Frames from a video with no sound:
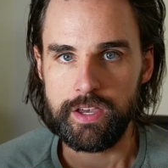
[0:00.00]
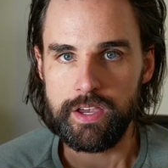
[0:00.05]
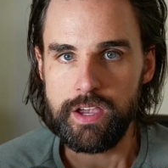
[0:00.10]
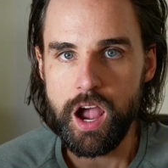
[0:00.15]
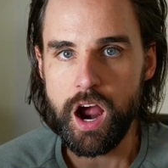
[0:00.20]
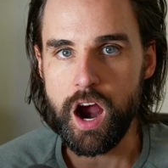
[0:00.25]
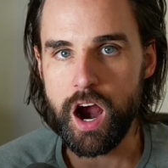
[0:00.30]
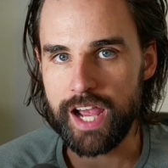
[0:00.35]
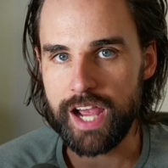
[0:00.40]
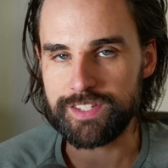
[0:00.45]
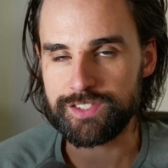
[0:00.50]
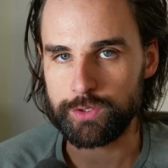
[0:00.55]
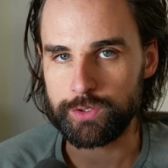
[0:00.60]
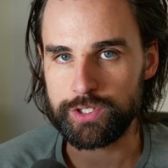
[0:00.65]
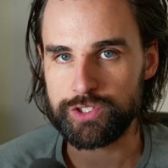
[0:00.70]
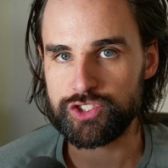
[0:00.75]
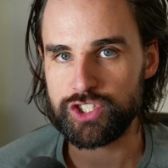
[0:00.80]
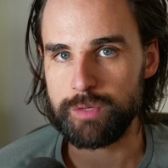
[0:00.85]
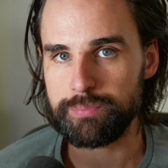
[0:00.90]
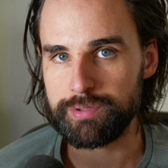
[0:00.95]
All right, so
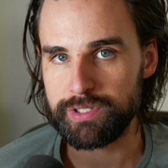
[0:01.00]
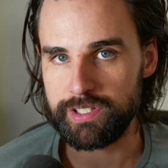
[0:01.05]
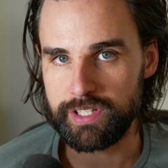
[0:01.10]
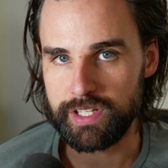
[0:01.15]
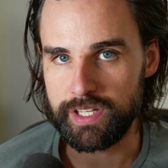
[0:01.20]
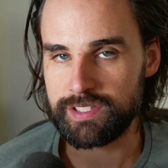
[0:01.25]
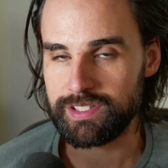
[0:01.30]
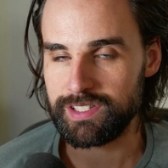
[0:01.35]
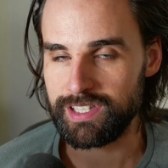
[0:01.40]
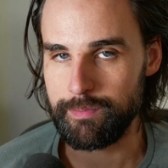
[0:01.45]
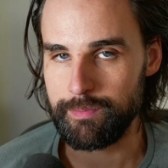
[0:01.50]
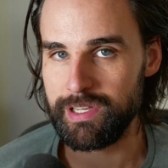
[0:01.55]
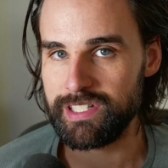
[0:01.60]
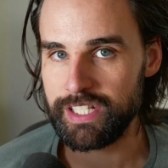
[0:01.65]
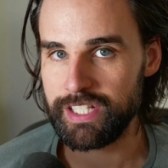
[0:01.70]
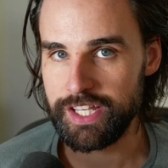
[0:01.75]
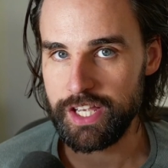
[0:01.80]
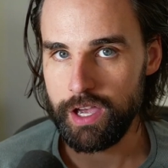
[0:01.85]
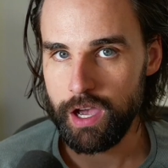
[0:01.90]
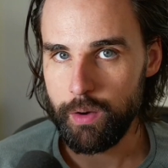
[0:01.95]
let's jump into this. Let me
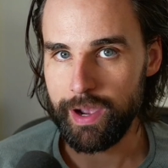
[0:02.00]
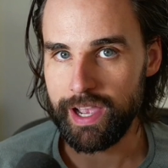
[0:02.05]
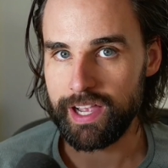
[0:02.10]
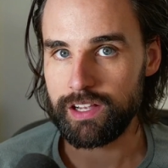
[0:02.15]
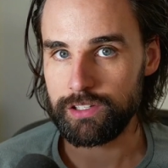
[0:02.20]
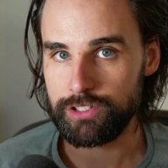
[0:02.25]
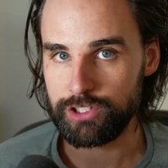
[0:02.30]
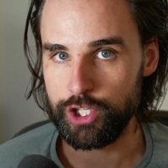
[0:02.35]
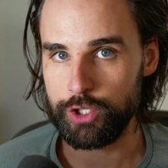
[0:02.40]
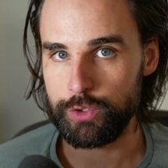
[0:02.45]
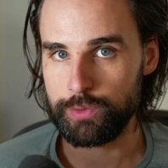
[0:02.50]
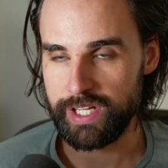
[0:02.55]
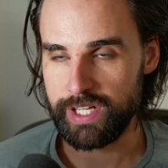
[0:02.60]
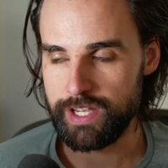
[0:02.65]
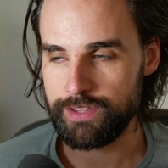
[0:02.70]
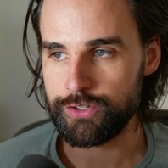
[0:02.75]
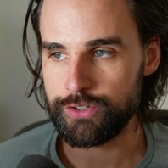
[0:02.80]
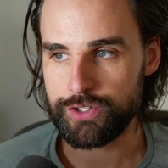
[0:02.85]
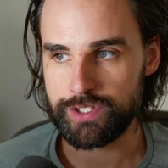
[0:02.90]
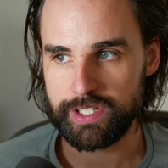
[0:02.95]
tell you how I cloned
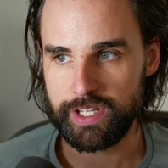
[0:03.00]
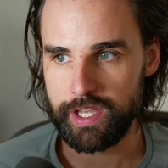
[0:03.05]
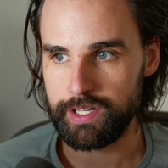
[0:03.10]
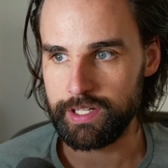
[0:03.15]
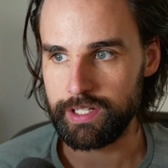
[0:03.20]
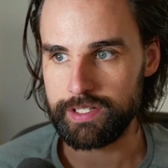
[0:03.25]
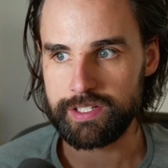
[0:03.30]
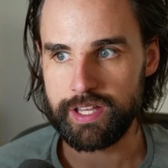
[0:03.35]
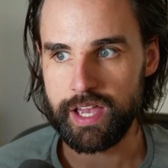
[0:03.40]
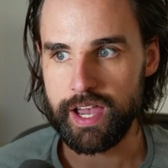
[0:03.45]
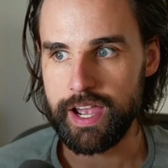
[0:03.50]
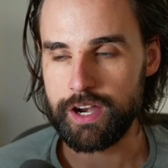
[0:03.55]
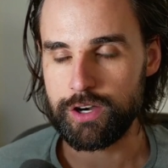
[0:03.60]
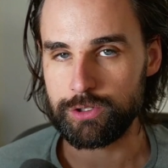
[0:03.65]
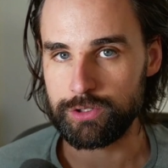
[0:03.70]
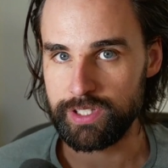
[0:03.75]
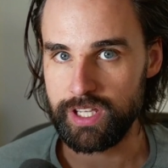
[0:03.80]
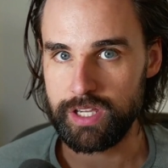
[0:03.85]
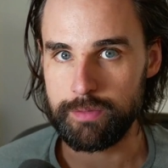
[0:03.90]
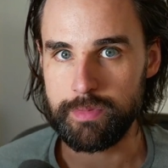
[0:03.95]
Etherscan
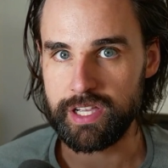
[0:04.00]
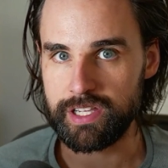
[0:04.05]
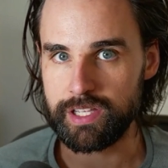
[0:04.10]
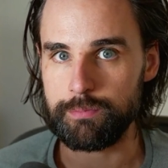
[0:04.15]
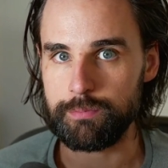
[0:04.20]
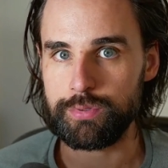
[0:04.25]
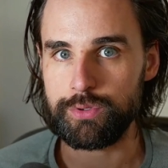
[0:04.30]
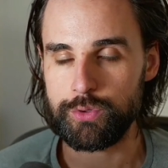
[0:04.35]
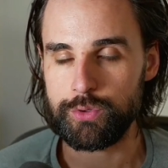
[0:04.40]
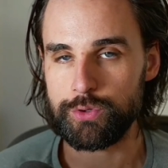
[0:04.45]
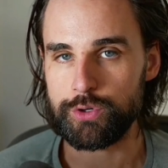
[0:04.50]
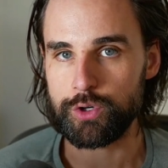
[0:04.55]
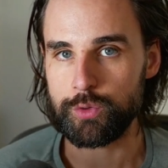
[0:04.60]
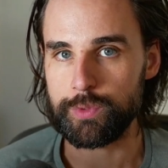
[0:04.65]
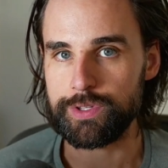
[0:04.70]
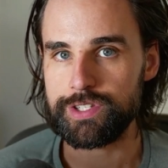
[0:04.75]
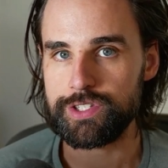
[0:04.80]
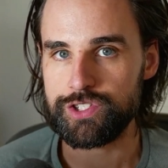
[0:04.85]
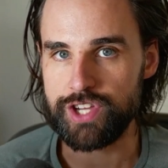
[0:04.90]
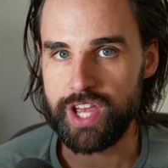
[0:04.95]
entirely on my computer
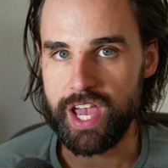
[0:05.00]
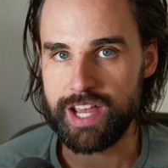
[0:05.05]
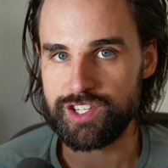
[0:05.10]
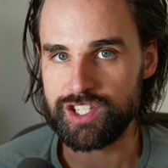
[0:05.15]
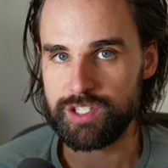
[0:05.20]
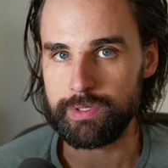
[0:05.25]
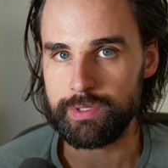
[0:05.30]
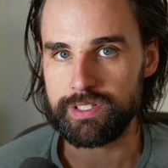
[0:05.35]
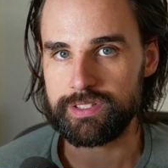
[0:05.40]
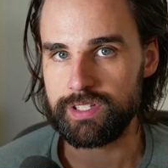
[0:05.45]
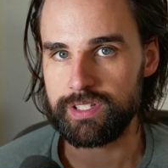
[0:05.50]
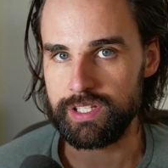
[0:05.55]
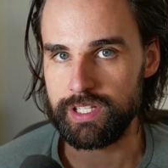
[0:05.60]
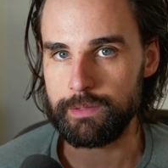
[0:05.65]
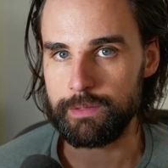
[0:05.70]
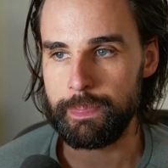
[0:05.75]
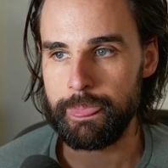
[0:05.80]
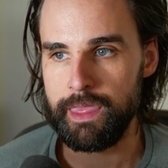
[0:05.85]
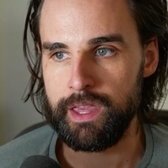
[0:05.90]
with ChatGPT.